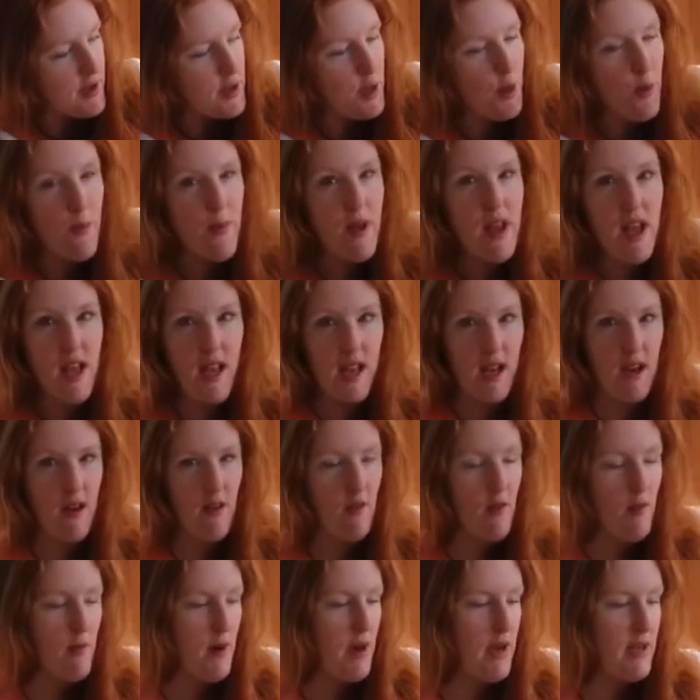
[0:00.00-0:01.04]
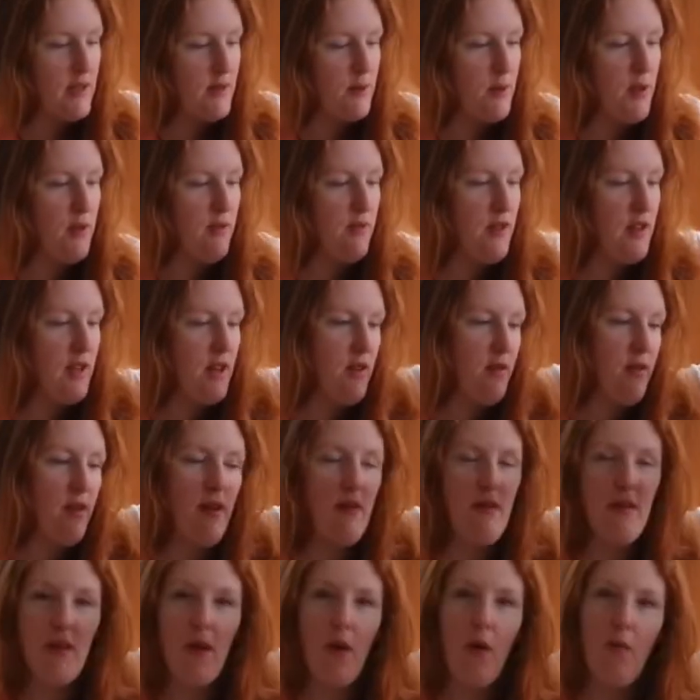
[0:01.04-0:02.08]
To me, it reminds me of, you know,
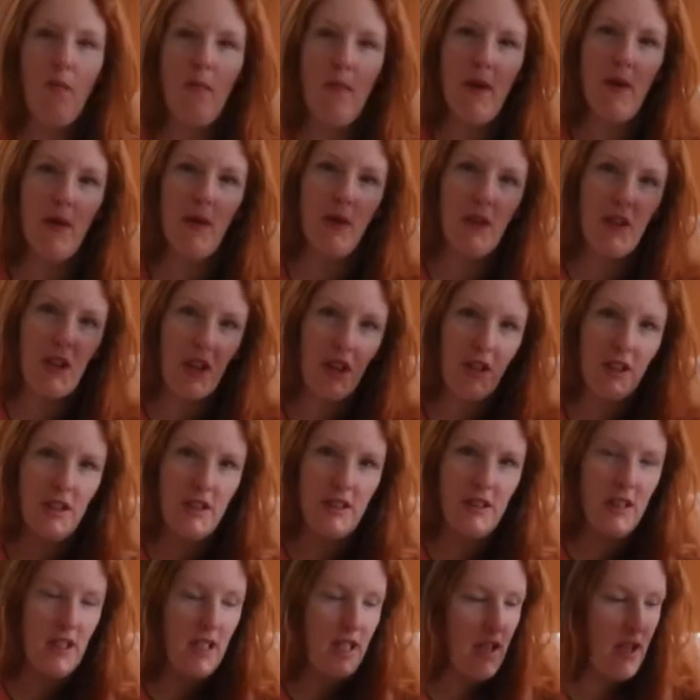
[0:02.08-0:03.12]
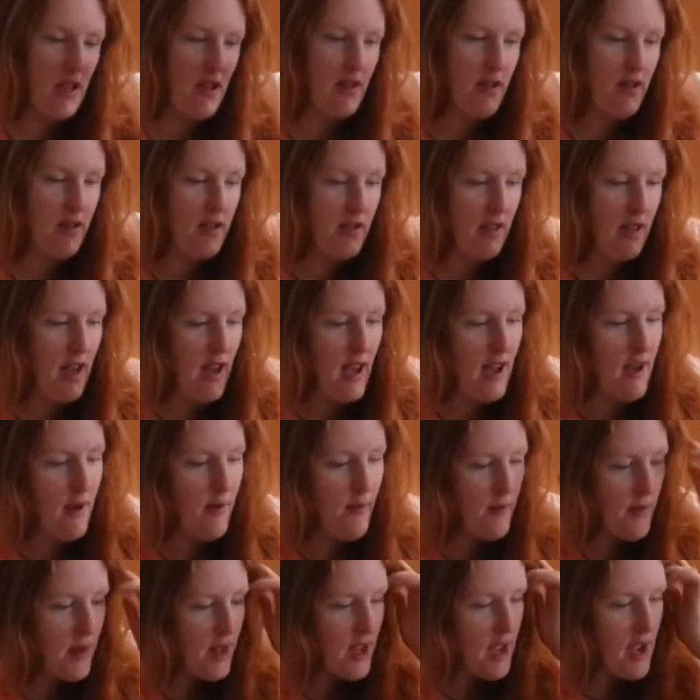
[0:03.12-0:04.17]
those old milk churns that you used to get.
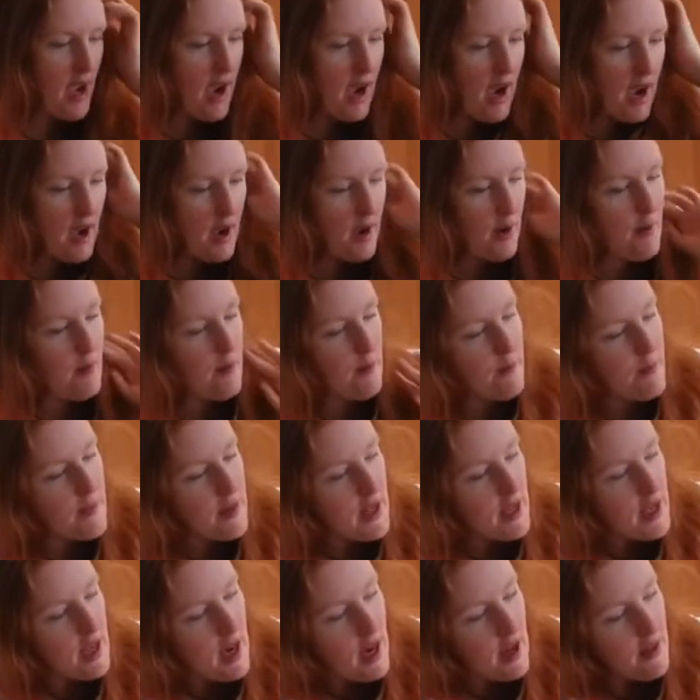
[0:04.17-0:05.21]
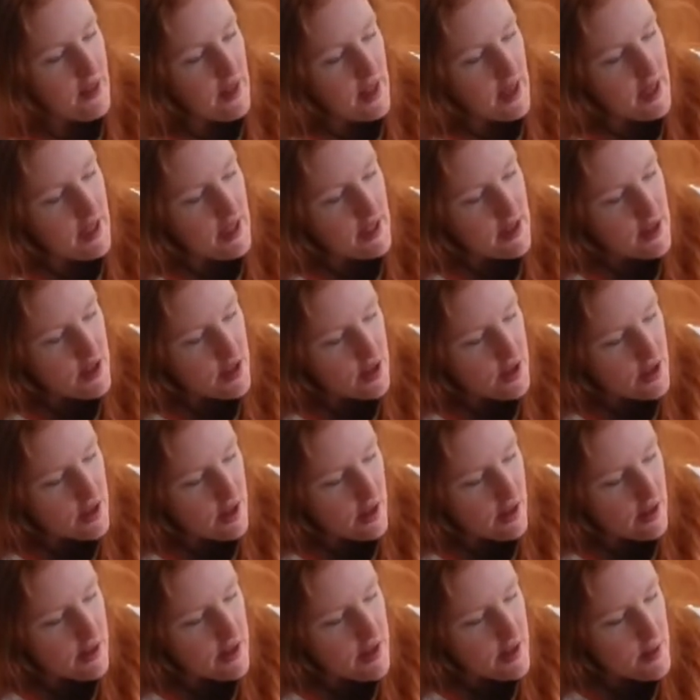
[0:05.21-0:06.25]
Um, and then it's just
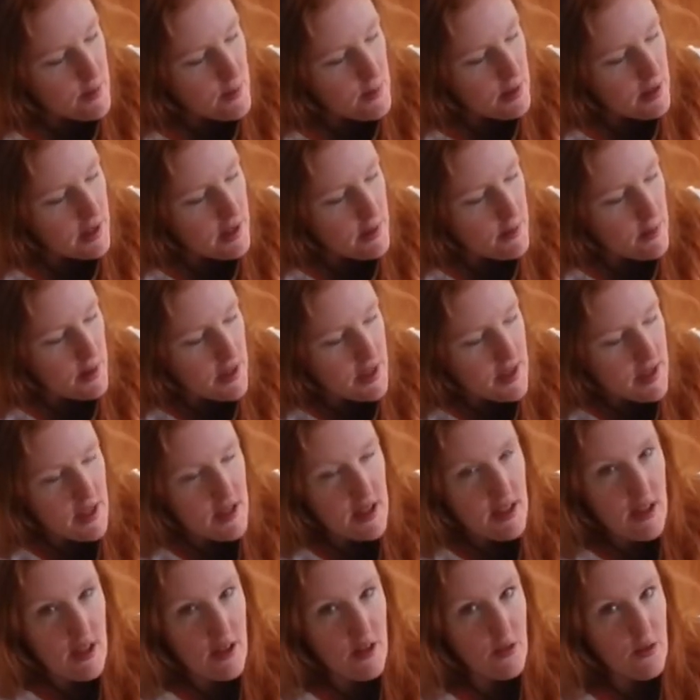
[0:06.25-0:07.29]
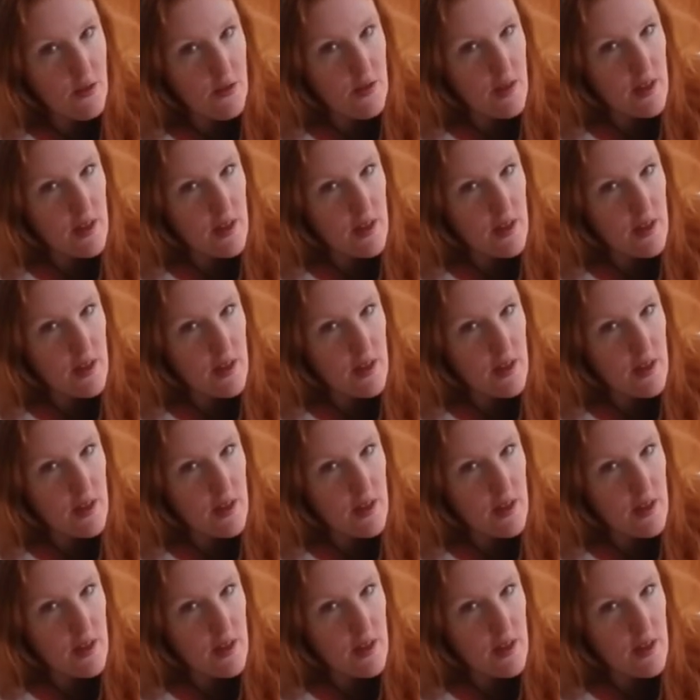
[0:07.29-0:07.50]
got simply the message love